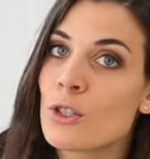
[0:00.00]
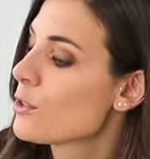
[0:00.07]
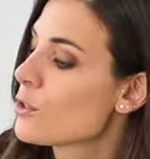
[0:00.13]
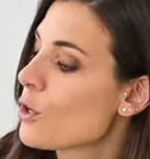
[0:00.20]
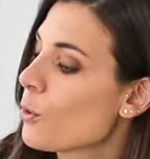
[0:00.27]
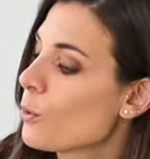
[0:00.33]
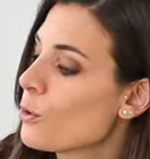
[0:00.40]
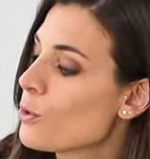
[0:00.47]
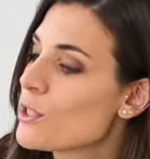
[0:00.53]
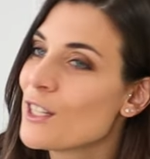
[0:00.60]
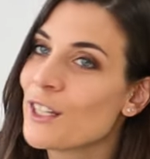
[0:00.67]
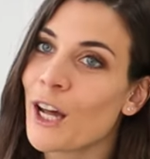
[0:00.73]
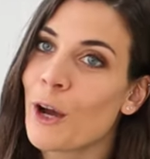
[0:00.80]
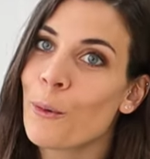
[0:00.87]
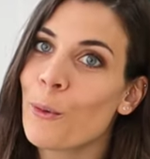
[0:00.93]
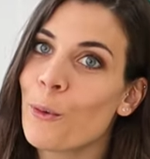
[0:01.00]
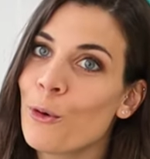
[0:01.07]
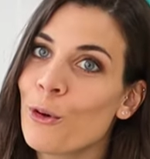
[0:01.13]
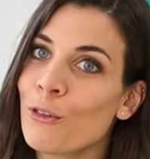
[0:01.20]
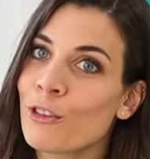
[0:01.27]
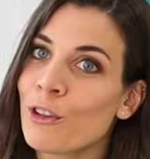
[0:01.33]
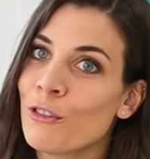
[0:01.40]
So you see now
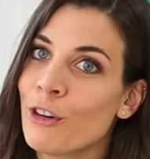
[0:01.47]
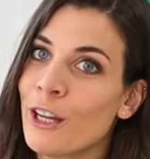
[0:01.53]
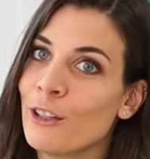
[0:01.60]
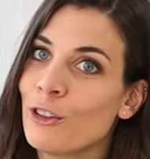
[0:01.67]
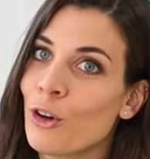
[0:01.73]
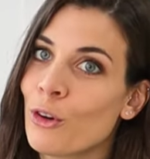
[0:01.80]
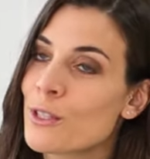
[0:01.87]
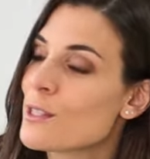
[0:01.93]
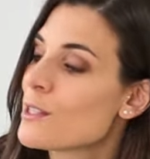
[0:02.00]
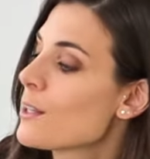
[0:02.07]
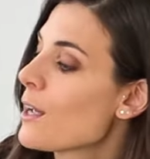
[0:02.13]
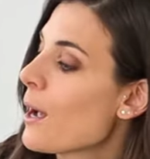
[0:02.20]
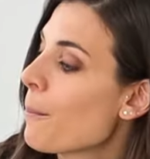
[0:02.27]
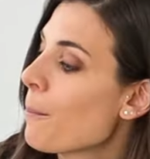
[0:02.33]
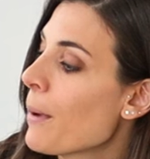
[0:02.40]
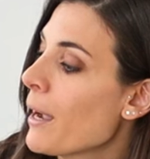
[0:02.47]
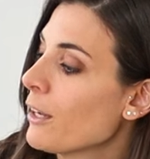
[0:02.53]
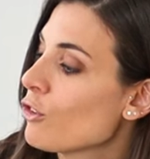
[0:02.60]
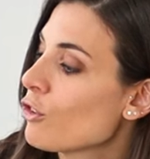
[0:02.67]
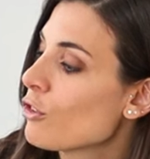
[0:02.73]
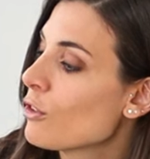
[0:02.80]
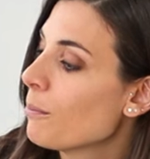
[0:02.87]
all of the red dots are
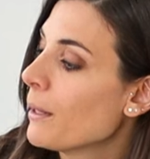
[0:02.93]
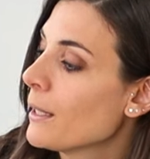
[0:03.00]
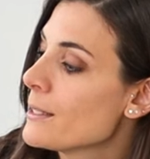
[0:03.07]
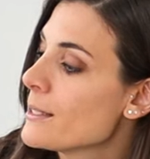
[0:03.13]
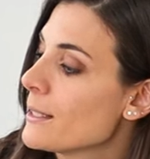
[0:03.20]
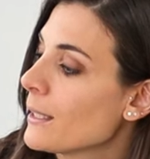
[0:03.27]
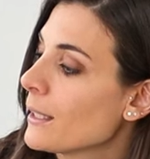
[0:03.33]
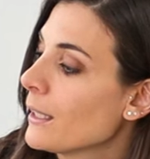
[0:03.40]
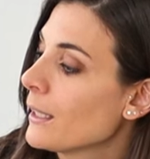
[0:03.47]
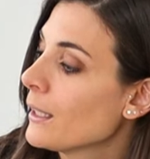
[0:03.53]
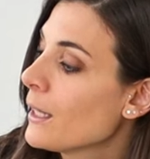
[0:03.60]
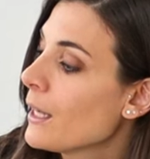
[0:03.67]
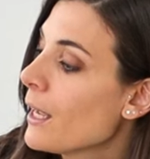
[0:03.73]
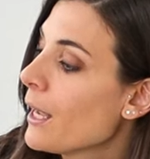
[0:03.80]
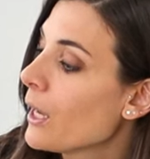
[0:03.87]
matched, basically.